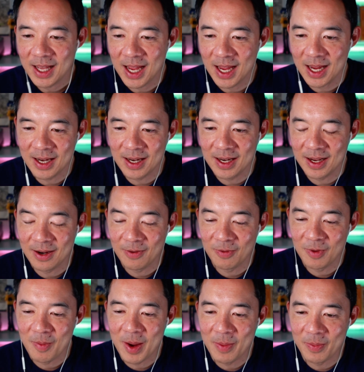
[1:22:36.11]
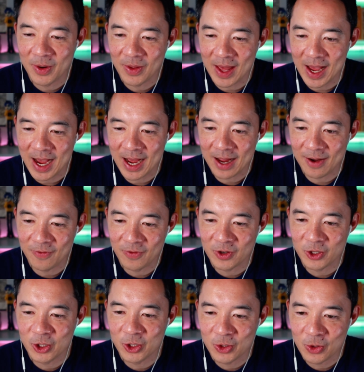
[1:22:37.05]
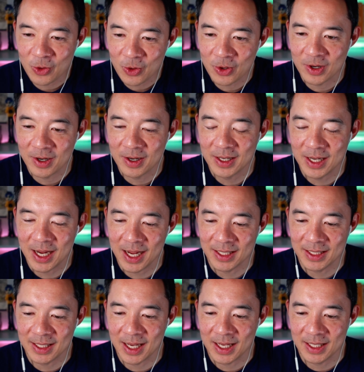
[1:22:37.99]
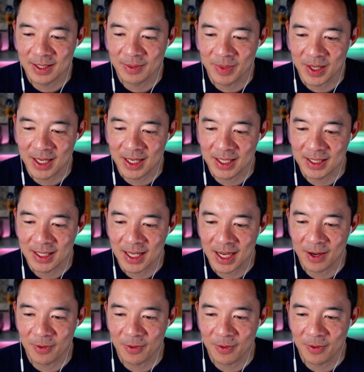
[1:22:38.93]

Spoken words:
and remember that for sure, KSS, because